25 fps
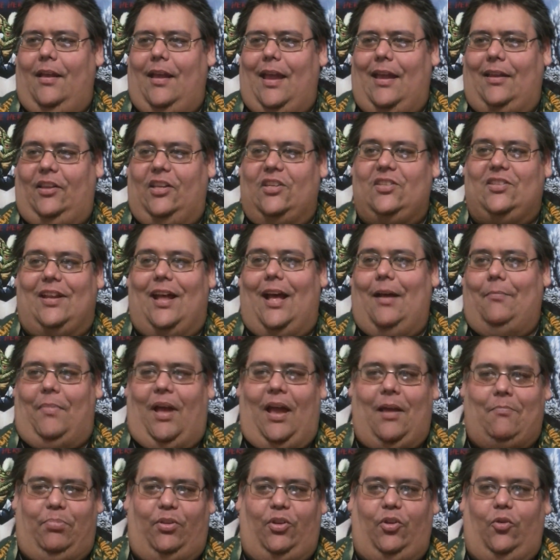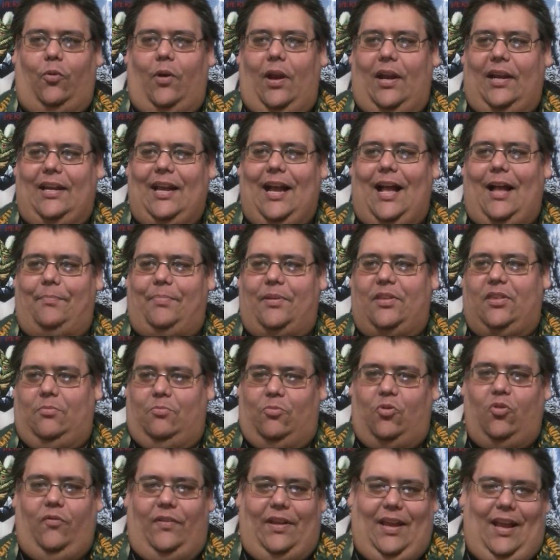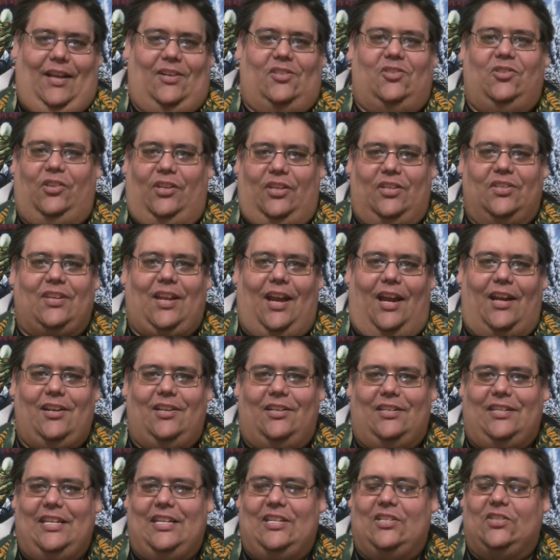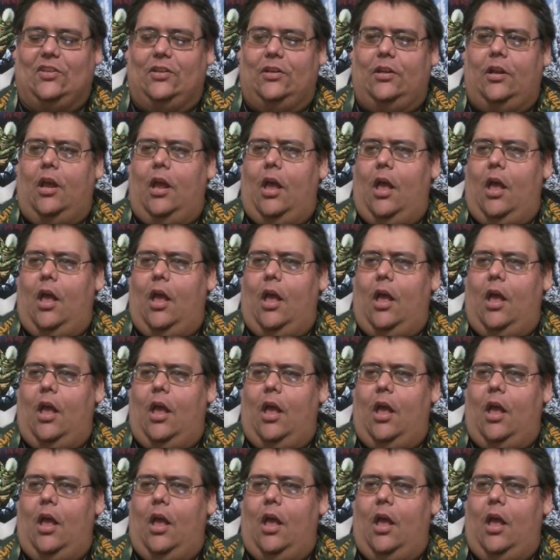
At least not my Blu-ray copy. The movie actually is kind of decent.